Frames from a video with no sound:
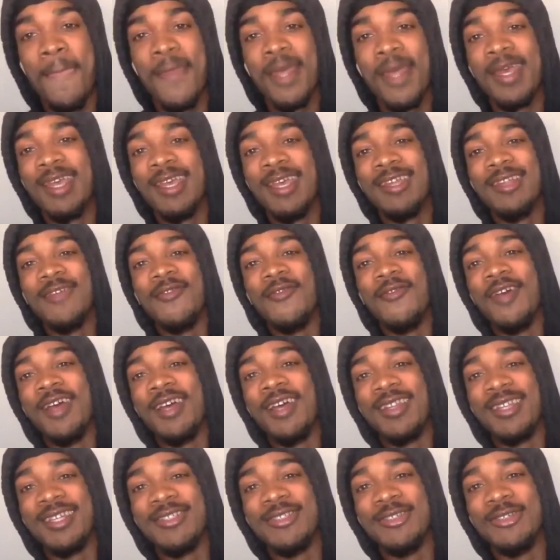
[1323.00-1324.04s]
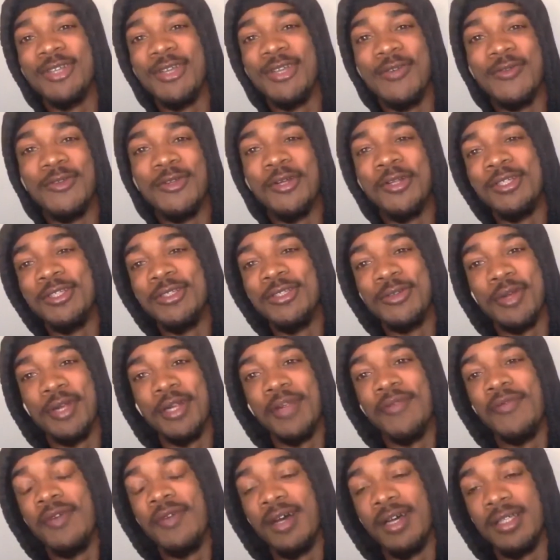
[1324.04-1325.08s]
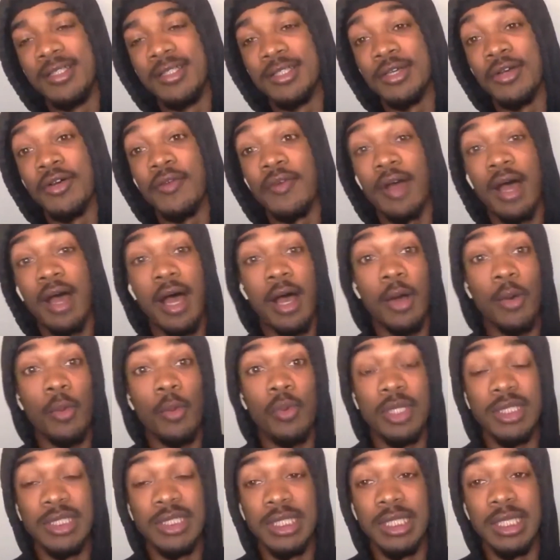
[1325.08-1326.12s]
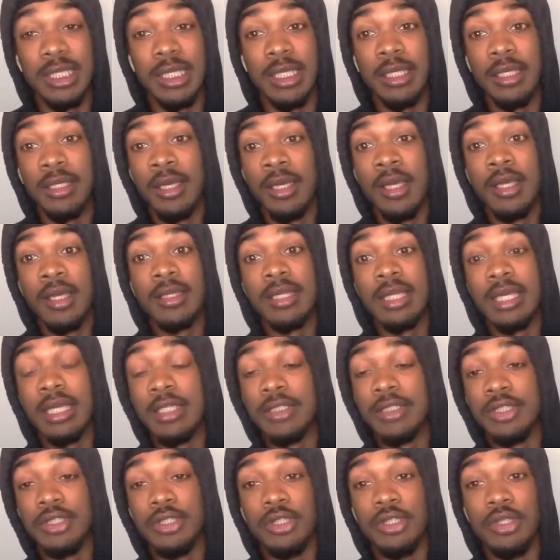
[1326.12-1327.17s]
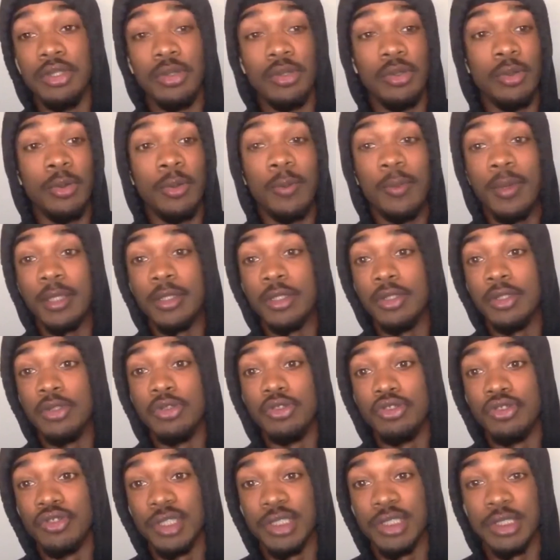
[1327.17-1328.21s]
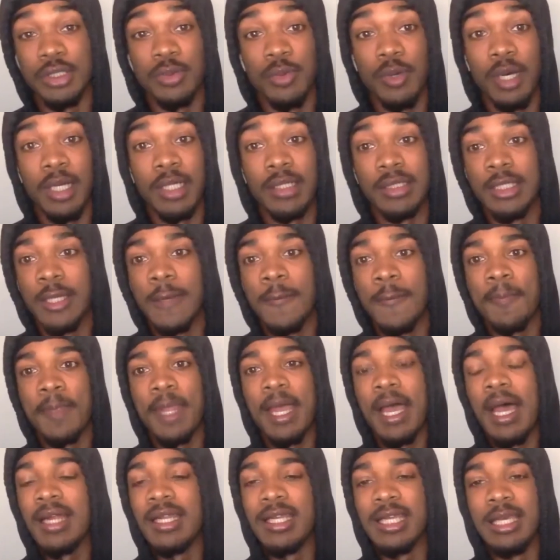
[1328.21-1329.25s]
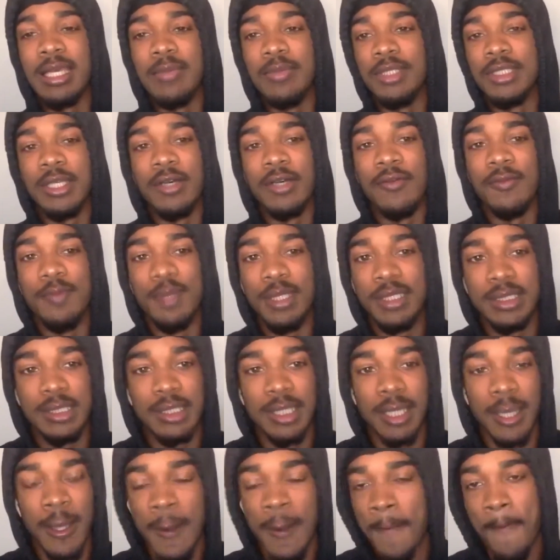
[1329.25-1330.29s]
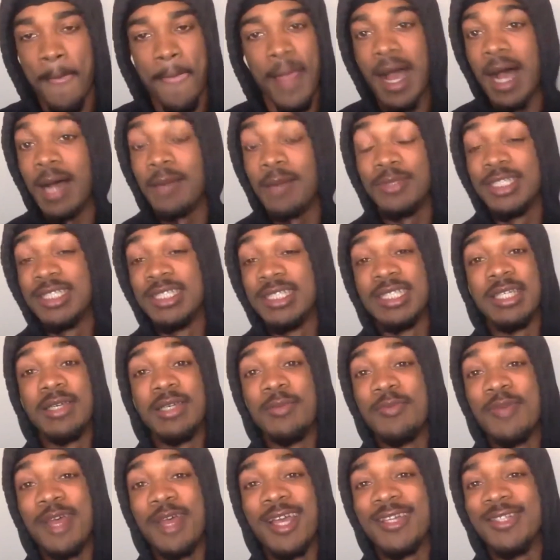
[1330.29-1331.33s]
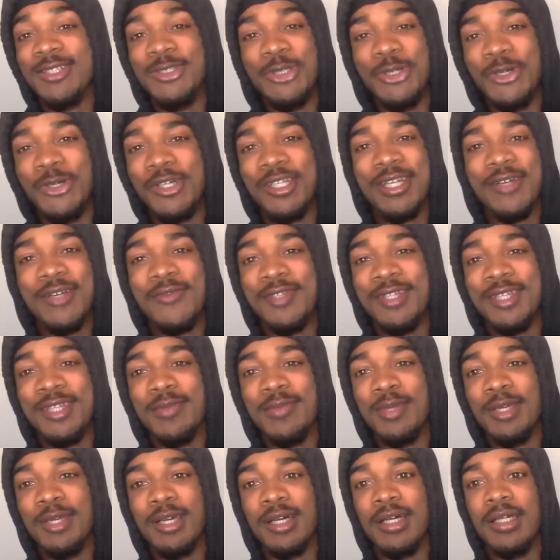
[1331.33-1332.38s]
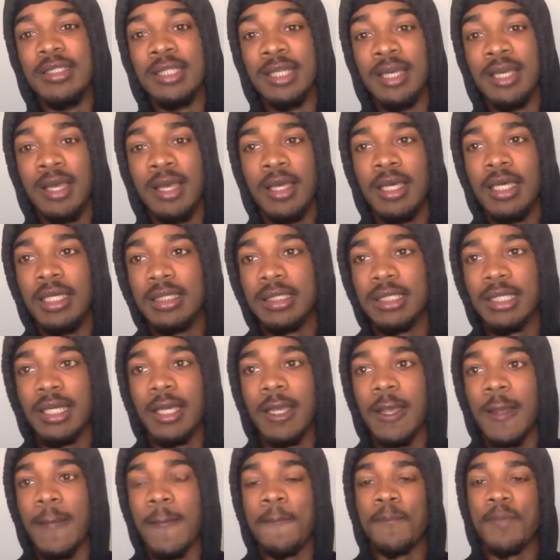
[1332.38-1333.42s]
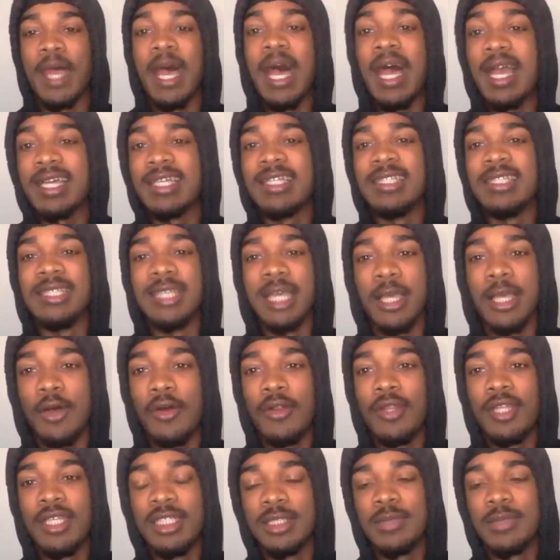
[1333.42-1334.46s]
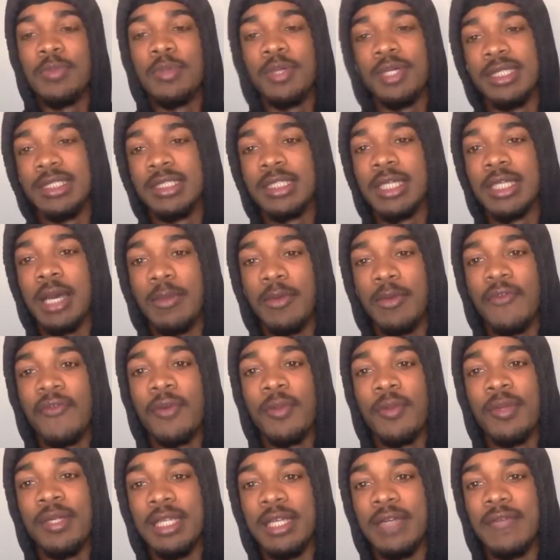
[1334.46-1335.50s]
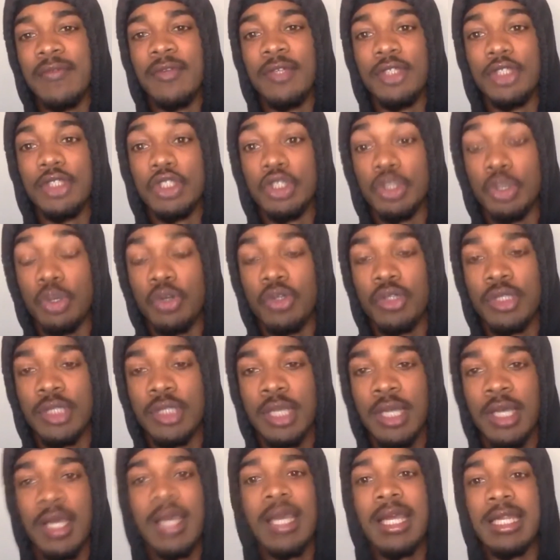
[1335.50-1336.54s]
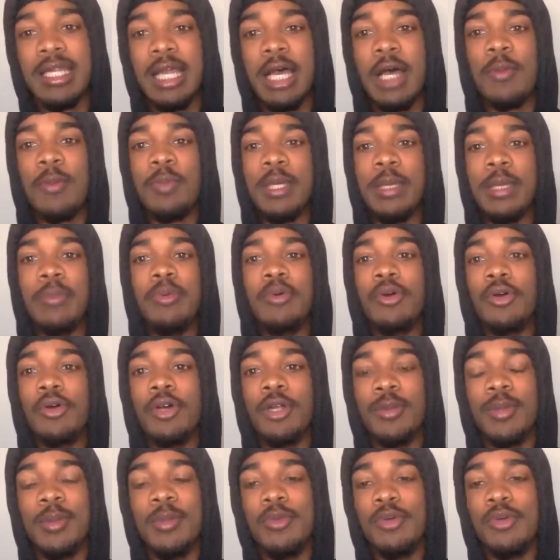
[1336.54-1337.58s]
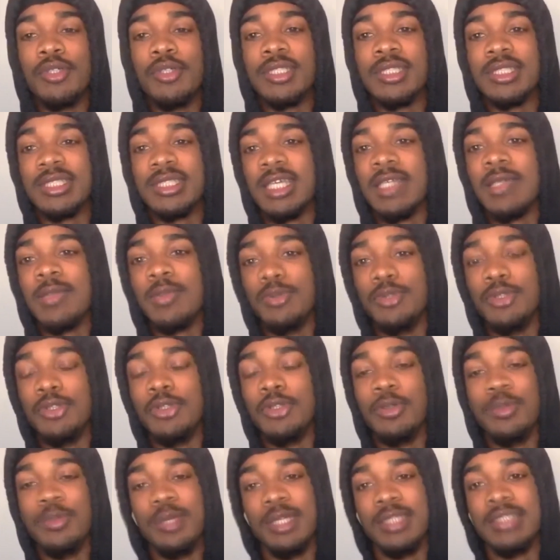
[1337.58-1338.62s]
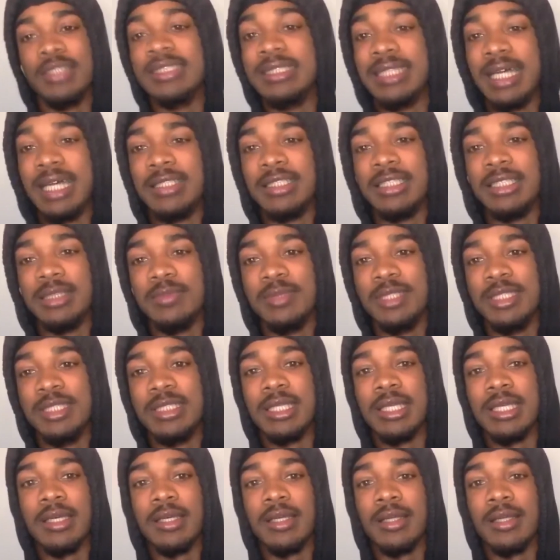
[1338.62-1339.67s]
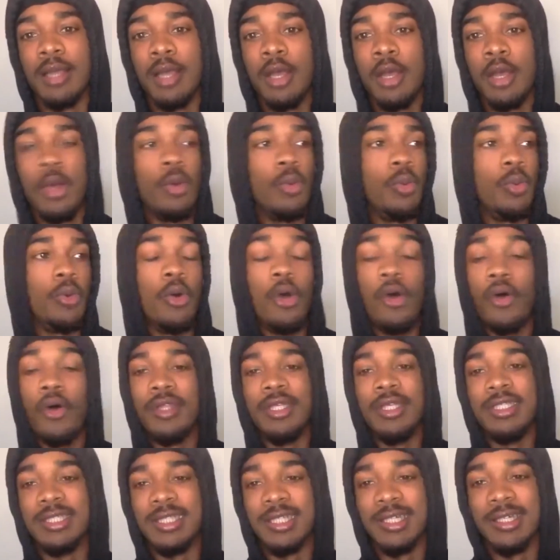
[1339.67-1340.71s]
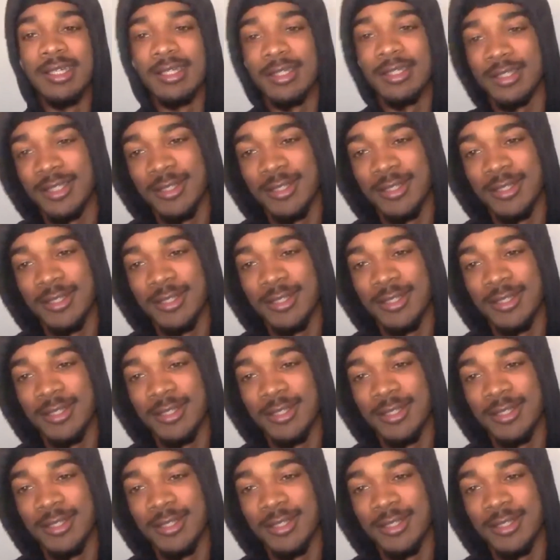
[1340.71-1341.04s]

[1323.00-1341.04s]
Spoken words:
And the fact that you're giving all this great advice of what to eat, things to do about the nutrition wise, and how to keep yourself busy, I'm just sitting back enjoying everything, because it's like I could say all this, but it's coming from a different source, and now people are going to be more susceptible to it because it's not just me saying all these things.